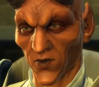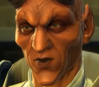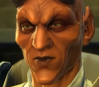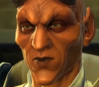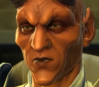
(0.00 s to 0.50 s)
I
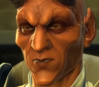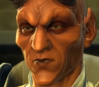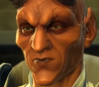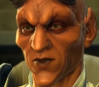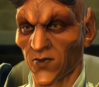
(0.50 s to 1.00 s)
convinced
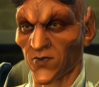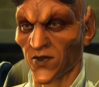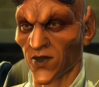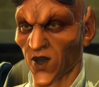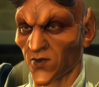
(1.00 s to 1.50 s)
him to fill
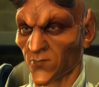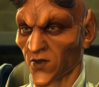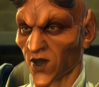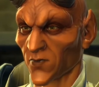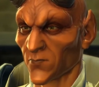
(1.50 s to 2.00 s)
me in on
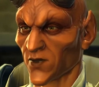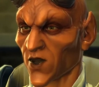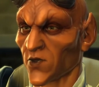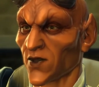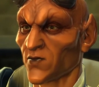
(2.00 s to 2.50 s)
some gaps
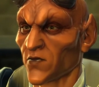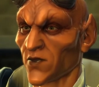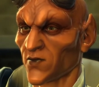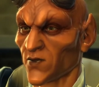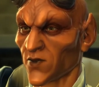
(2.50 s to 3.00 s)
in our
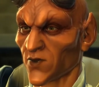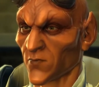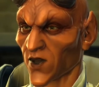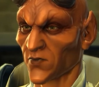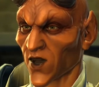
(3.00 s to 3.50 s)
history since
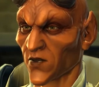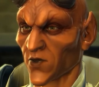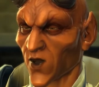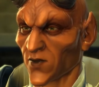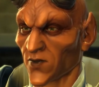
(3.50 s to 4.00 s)
the
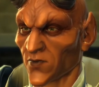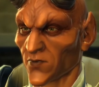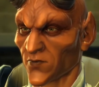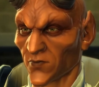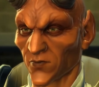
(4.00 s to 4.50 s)
blockade run.